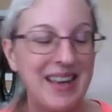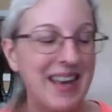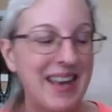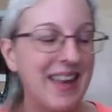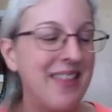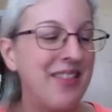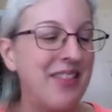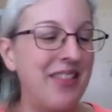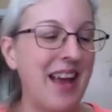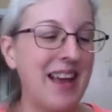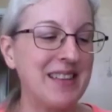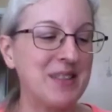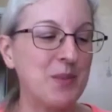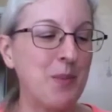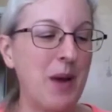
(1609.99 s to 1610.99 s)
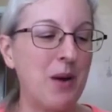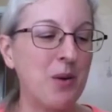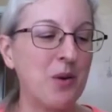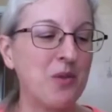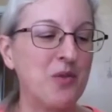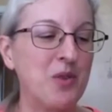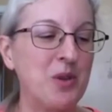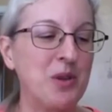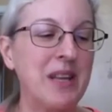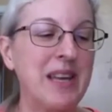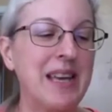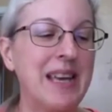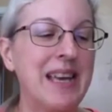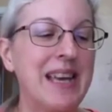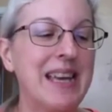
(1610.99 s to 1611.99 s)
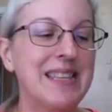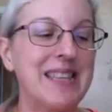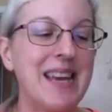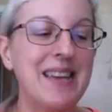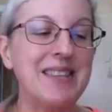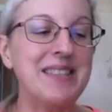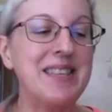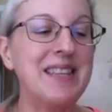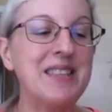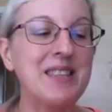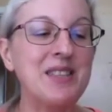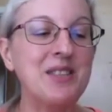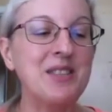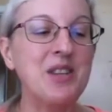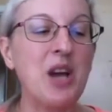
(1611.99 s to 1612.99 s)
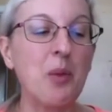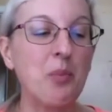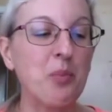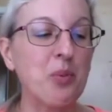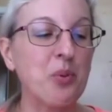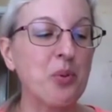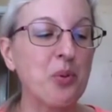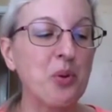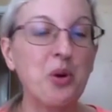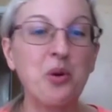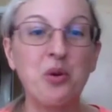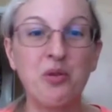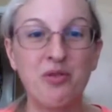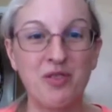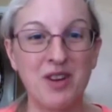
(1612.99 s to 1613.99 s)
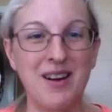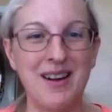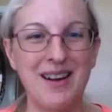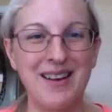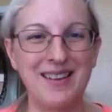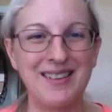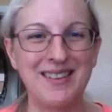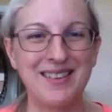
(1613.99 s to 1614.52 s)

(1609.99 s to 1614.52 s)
And that's powerful. Testing does not prove God.